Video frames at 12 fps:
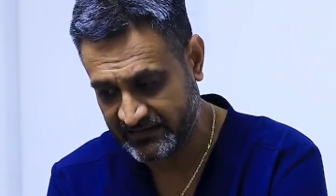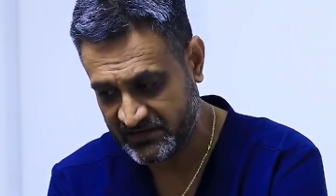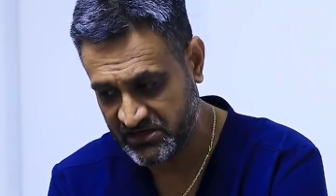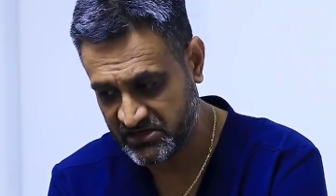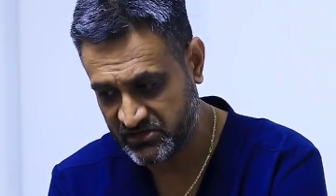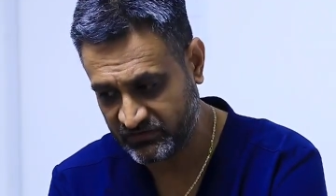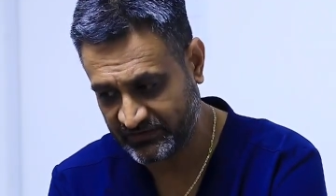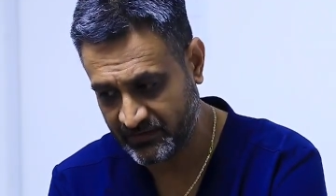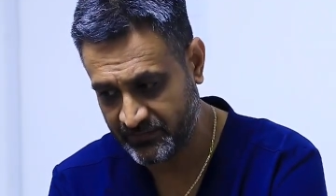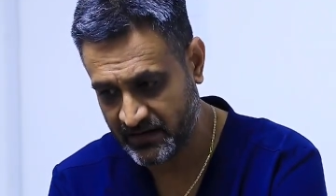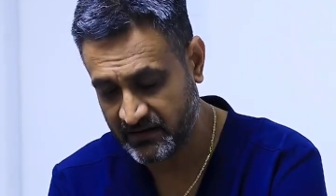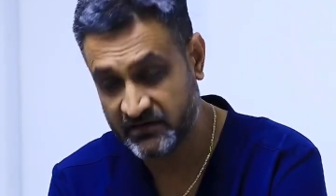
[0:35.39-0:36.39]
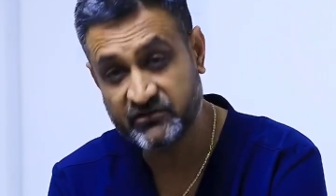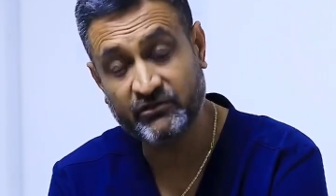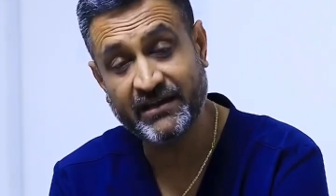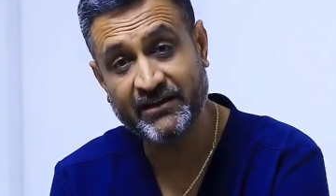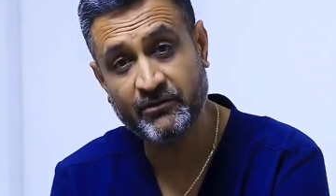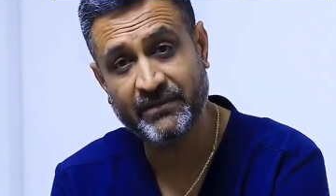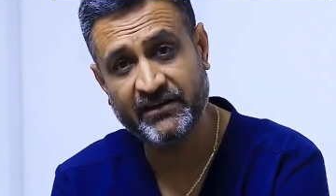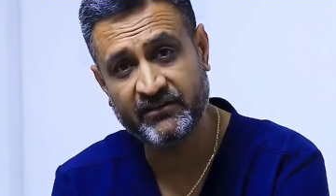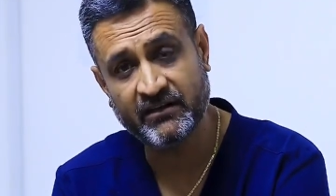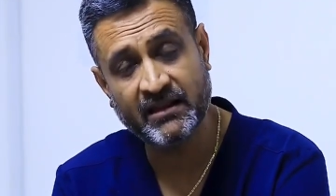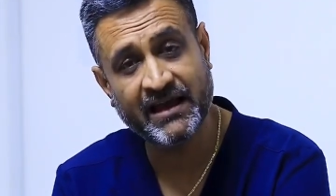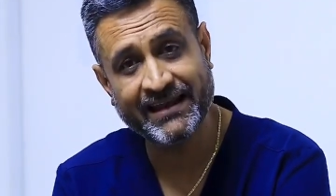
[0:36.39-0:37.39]
tissue similar to the
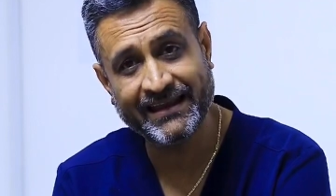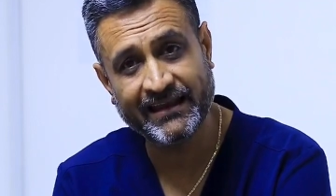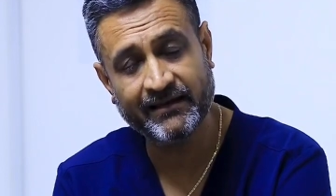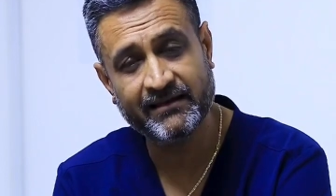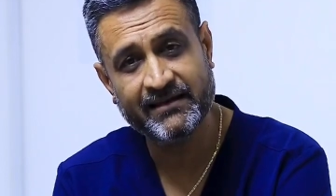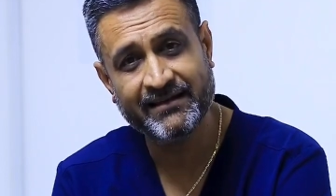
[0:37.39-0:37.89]
endometrial lining